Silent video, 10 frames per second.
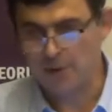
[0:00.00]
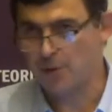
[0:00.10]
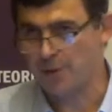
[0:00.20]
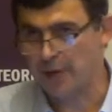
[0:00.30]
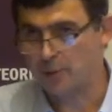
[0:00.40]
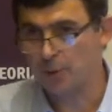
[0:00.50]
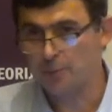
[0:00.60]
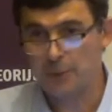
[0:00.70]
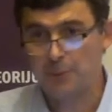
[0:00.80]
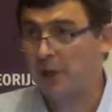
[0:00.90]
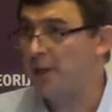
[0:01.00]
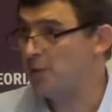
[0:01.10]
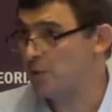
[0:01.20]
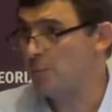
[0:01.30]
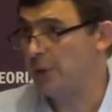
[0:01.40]
of this or that group,
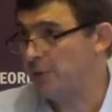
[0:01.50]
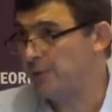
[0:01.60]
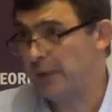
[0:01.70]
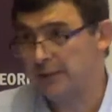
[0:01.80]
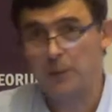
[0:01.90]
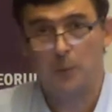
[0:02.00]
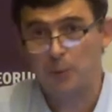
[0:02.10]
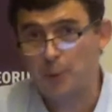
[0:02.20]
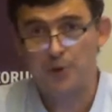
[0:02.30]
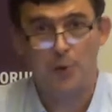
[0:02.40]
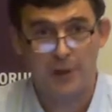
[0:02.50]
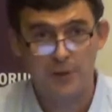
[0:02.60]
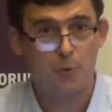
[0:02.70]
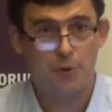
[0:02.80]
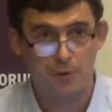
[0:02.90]
but by assuming the fact that what
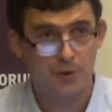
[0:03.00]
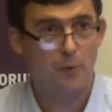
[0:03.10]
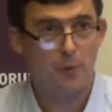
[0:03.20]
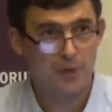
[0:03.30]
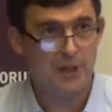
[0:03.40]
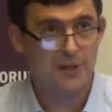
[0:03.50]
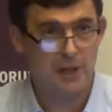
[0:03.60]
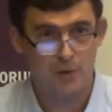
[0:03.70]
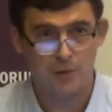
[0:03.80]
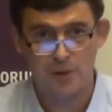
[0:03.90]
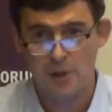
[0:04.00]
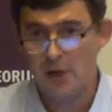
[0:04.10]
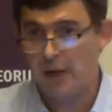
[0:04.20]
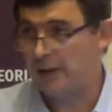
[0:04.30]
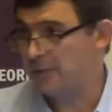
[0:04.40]
we're doing is producing
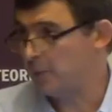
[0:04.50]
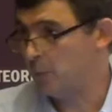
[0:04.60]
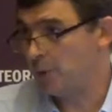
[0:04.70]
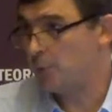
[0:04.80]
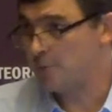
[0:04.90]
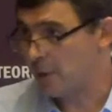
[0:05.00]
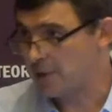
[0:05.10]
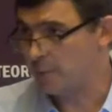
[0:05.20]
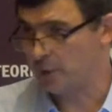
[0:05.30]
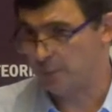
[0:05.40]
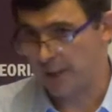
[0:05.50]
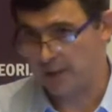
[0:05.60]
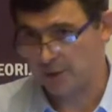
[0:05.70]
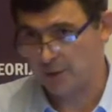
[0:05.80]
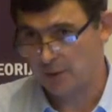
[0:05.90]
representations and that we're
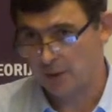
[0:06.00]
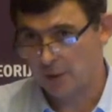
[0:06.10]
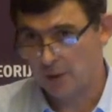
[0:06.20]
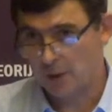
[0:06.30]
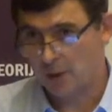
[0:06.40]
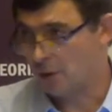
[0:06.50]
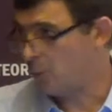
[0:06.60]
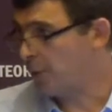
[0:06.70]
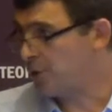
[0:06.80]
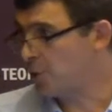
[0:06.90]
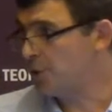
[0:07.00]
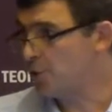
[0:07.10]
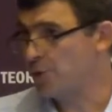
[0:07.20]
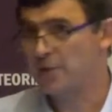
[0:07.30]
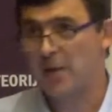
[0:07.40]
responsible for that.
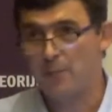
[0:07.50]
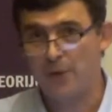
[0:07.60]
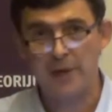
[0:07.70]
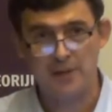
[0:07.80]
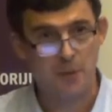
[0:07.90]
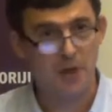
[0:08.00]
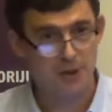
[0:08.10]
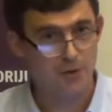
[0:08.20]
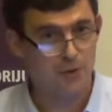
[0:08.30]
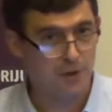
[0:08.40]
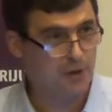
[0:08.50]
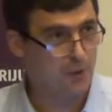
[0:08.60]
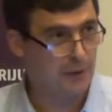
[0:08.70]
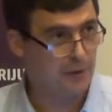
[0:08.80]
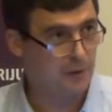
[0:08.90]
We shouldn't do the same thing as
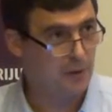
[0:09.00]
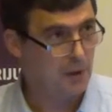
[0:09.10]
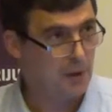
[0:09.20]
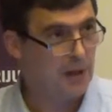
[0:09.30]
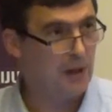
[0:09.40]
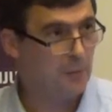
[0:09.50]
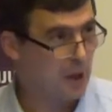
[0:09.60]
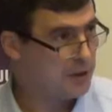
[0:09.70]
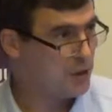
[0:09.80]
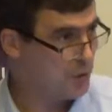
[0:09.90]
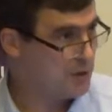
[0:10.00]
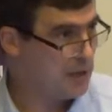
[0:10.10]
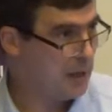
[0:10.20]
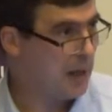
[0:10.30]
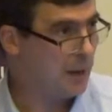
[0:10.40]
politicians are doing. If
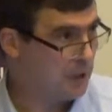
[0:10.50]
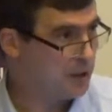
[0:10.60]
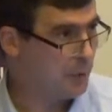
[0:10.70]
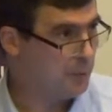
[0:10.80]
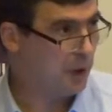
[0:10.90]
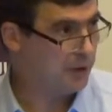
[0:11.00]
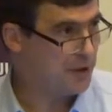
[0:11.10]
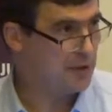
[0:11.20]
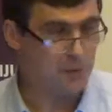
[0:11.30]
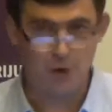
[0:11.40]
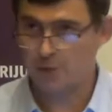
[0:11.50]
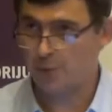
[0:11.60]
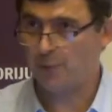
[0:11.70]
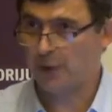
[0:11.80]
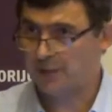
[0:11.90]
politicians say, I'm not doing politics,
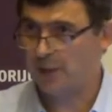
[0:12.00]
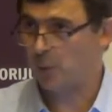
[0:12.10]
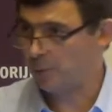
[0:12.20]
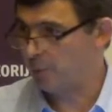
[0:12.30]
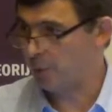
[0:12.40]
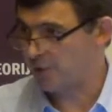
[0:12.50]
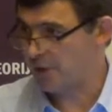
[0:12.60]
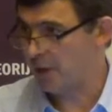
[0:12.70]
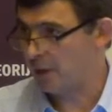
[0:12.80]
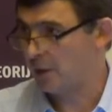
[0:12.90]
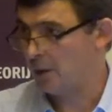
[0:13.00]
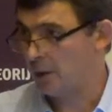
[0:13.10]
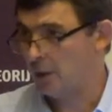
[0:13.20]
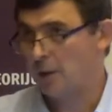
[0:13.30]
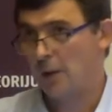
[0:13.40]
I'm just reflecting what people are
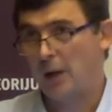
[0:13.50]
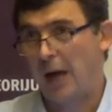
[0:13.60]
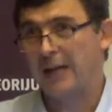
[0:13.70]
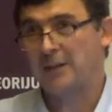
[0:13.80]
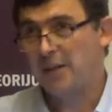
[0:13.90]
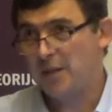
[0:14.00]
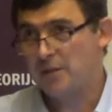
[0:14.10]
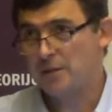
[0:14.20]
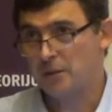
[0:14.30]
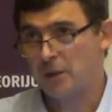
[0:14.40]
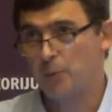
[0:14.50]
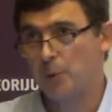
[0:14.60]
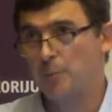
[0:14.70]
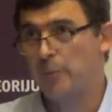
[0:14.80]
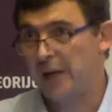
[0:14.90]
saying, at
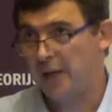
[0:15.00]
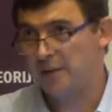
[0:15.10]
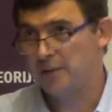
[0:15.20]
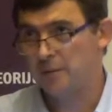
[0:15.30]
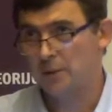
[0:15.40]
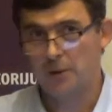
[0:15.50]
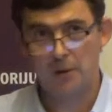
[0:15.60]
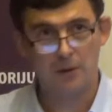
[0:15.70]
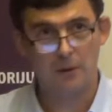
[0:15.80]
least if we're paid,